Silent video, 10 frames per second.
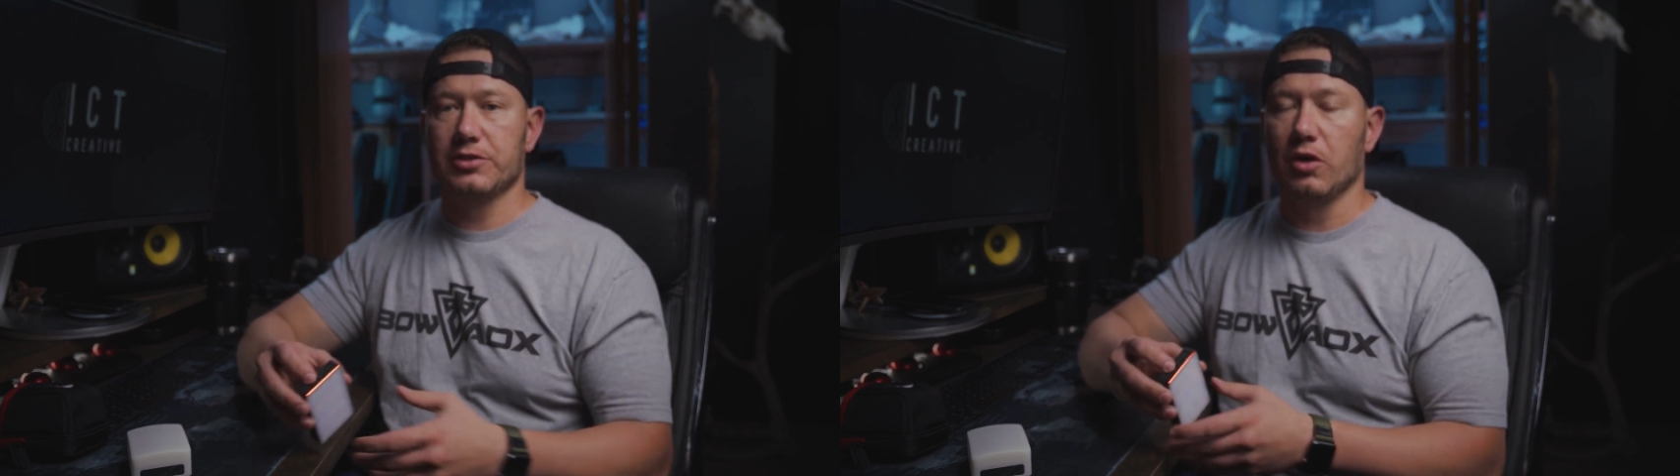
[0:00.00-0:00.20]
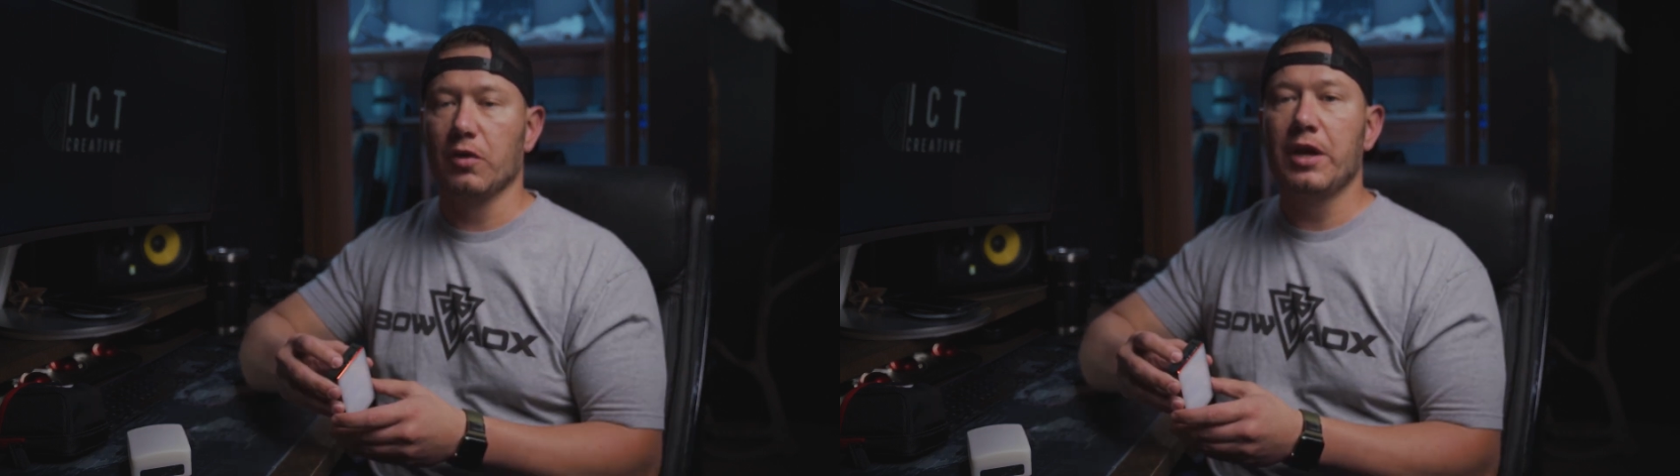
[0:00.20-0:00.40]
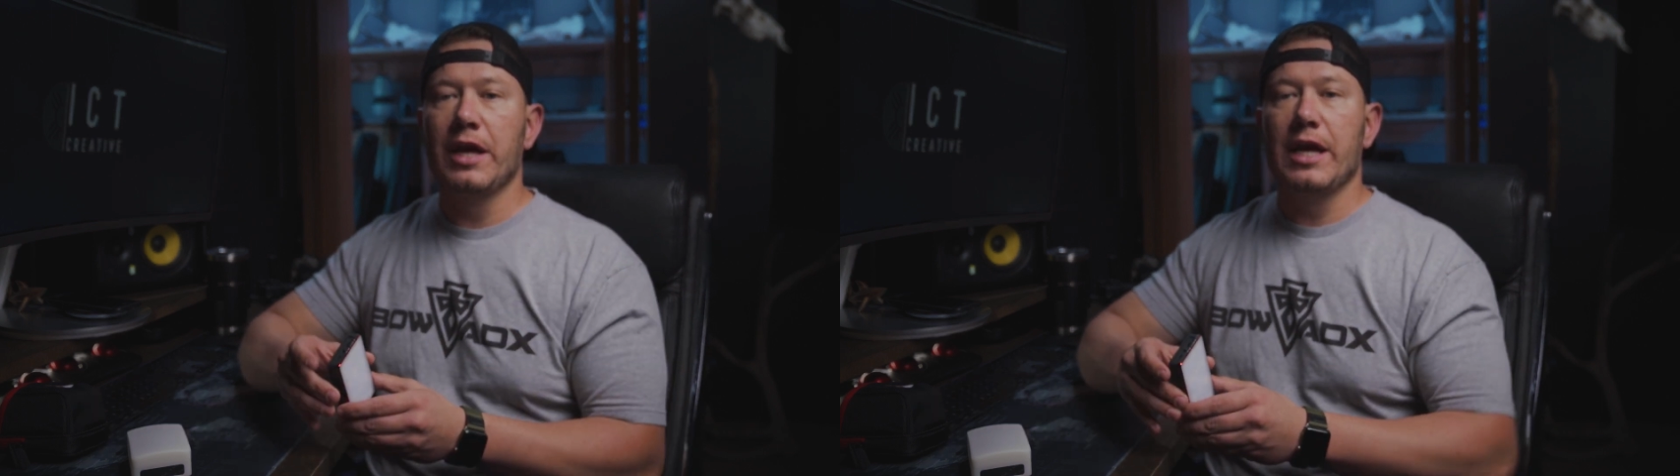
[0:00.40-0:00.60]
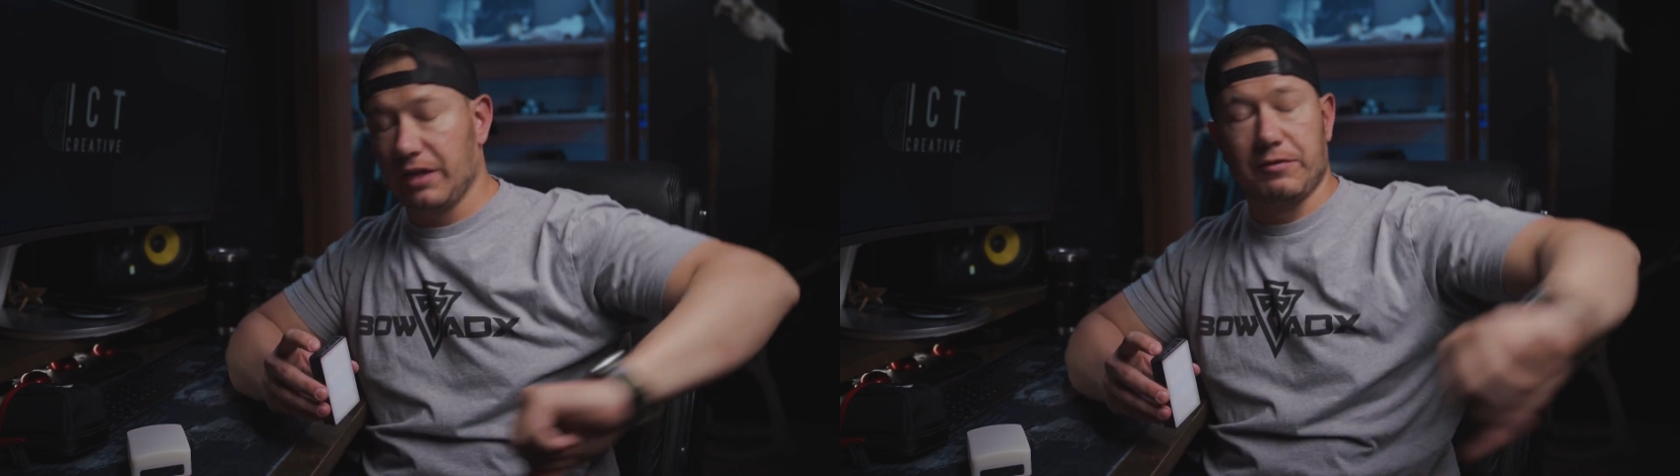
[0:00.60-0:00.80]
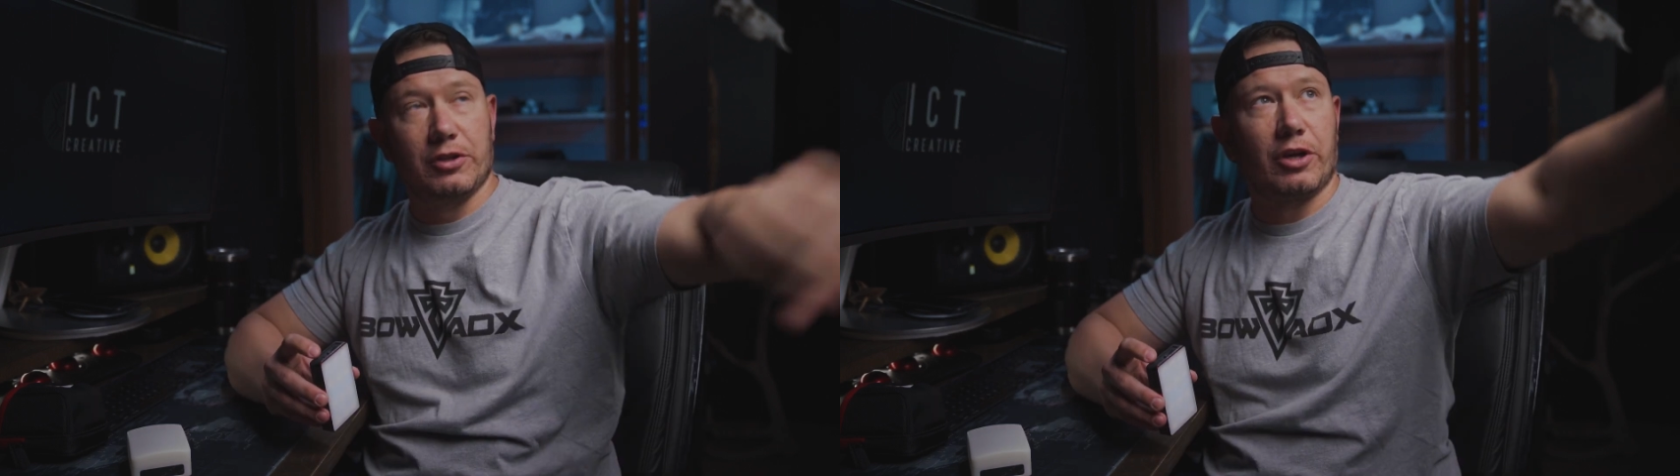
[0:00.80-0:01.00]
So
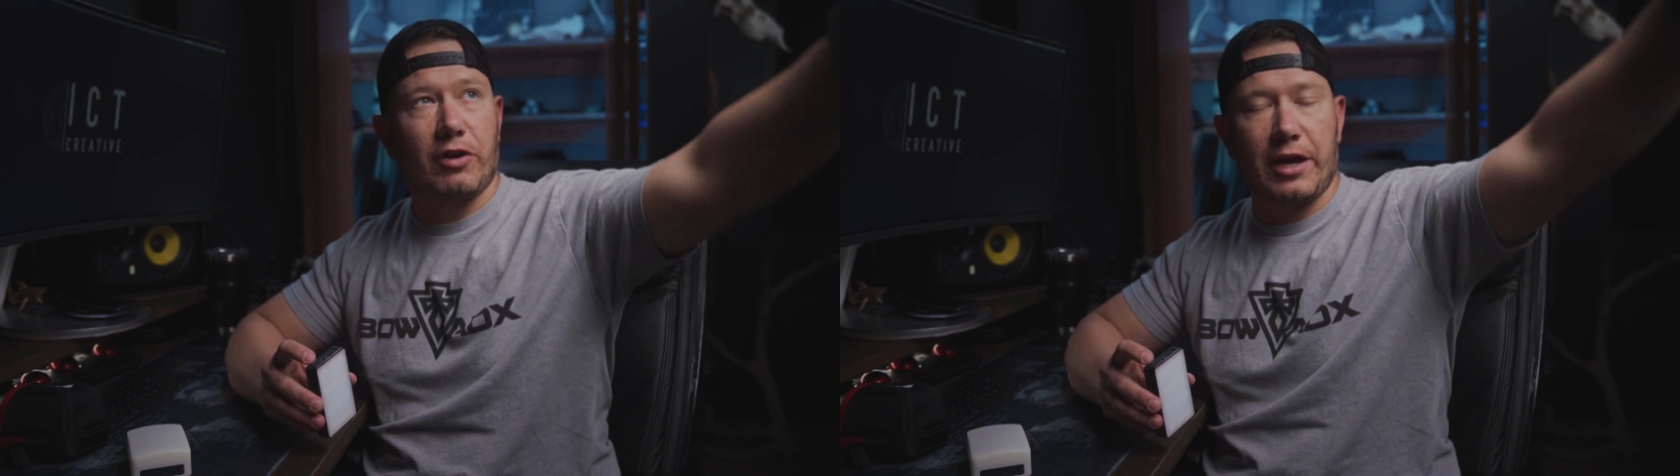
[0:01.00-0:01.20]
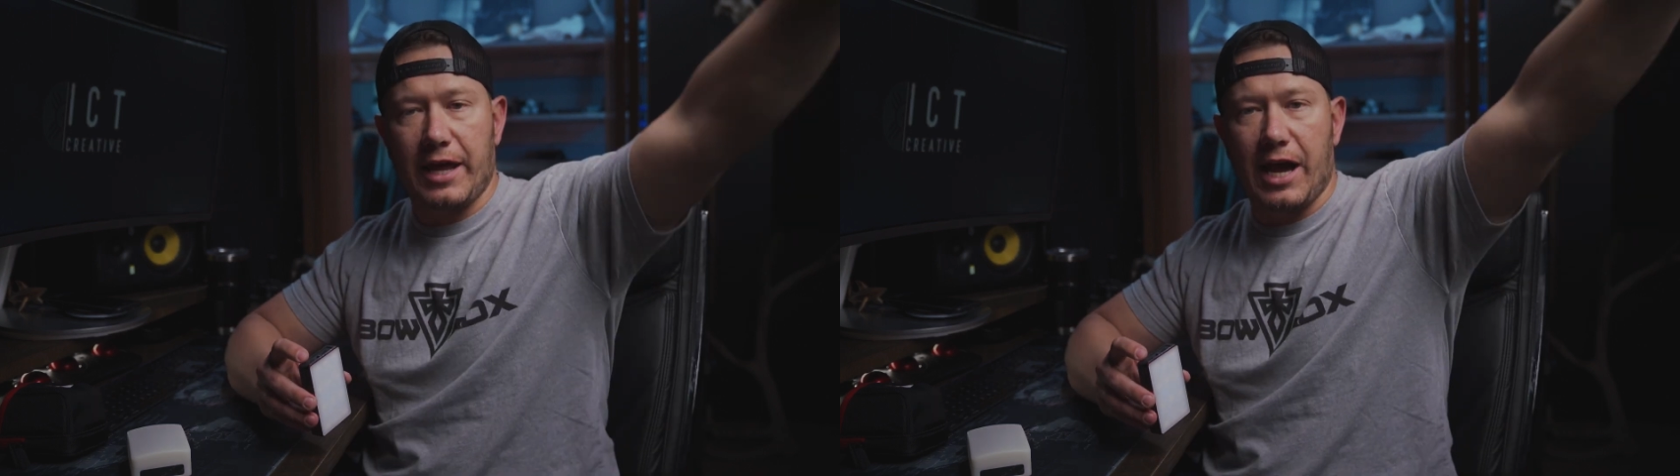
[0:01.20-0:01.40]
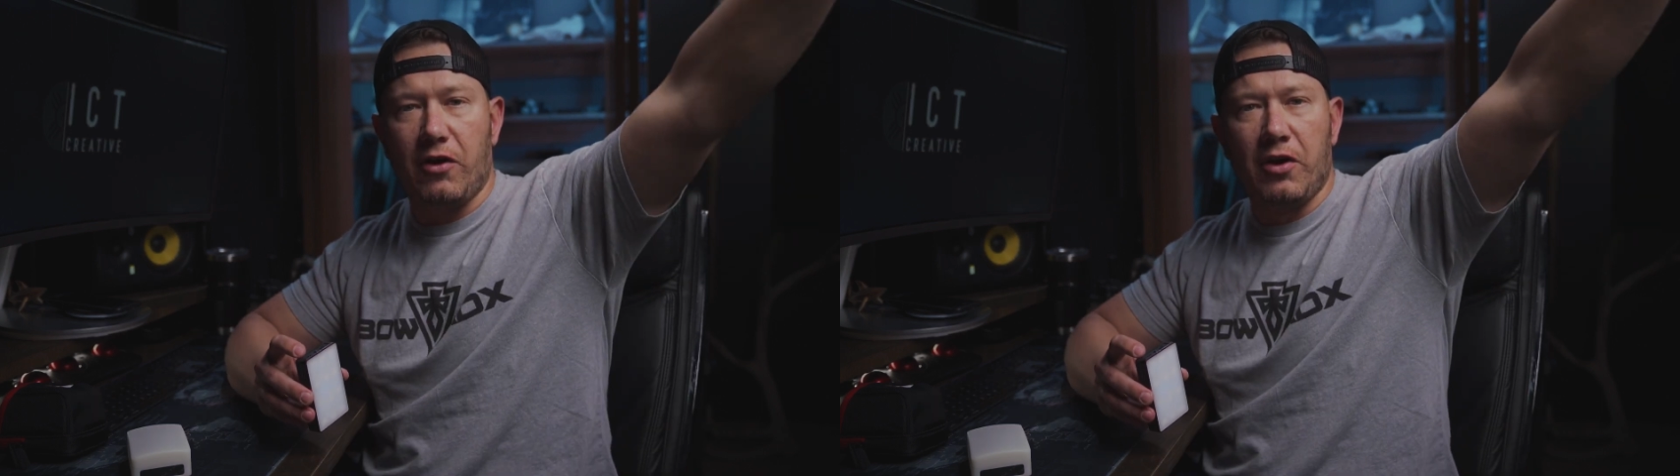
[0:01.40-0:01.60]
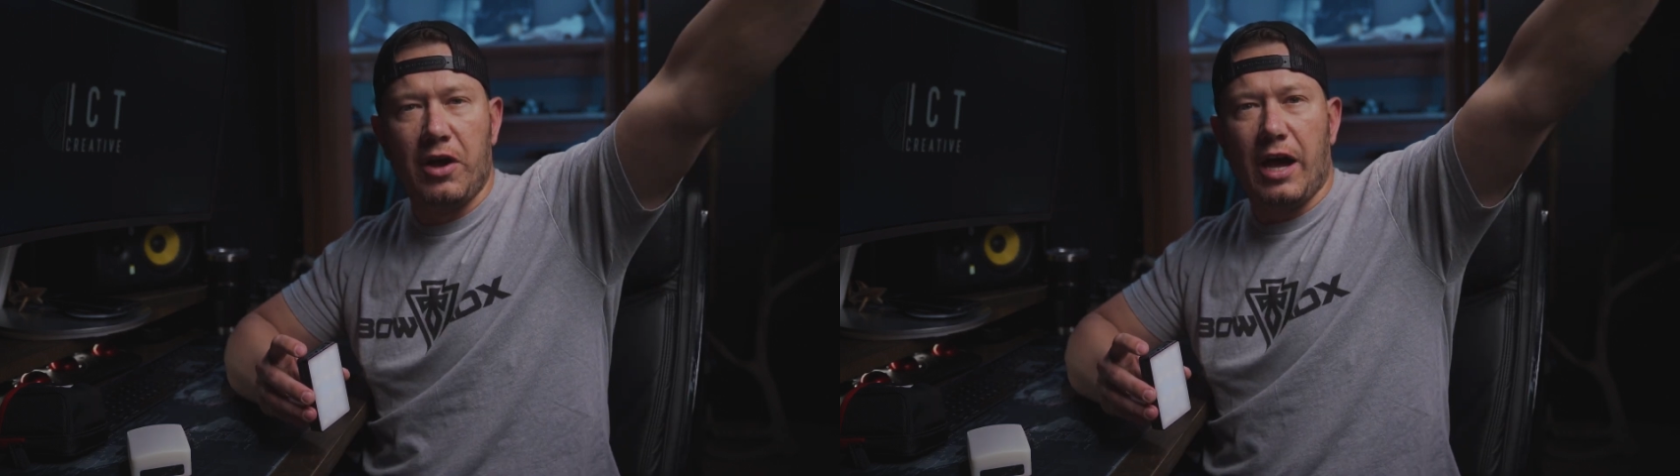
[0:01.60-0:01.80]
if you look right now,